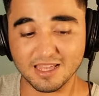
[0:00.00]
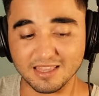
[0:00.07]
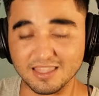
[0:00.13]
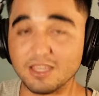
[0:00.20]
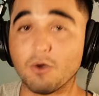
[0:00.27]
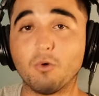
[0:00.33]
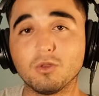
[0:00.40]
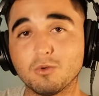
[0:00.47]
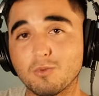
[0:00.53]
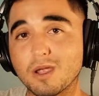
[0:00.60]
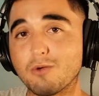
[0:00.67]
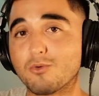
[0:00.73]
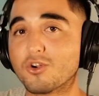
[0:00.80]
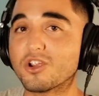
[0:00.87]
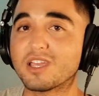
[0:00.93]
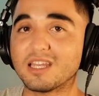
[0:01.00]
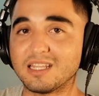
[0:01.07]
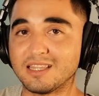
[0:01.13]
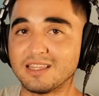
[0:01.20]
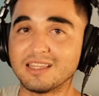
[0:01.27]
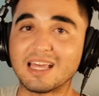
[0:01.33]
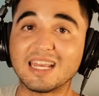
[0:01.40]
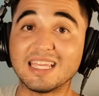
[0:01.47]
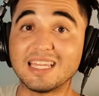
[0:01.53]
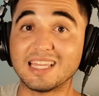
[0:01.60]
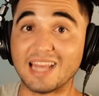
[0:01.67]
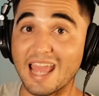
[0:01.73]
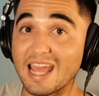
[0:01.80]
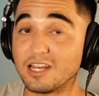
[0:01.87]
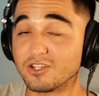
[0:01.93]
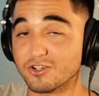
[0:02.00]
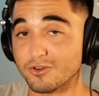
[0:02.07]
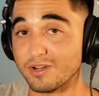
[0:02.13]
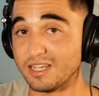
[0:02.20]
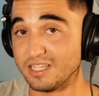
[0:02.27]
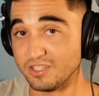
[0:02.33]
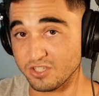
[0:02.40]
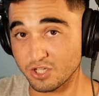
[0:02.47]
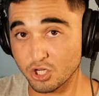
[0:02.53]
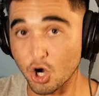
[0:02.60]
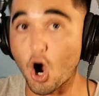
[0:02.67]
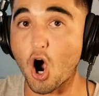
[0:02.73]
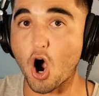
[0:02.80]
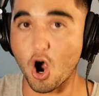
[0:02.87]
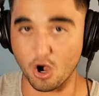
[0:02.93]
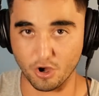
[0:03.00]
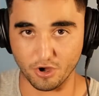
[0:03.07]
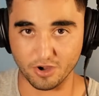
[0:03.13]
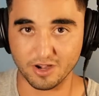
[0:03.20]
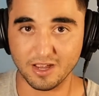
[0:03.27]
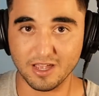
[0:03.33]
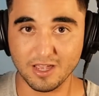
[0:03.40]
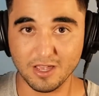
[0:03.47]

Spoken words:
the only way where he can enter his car,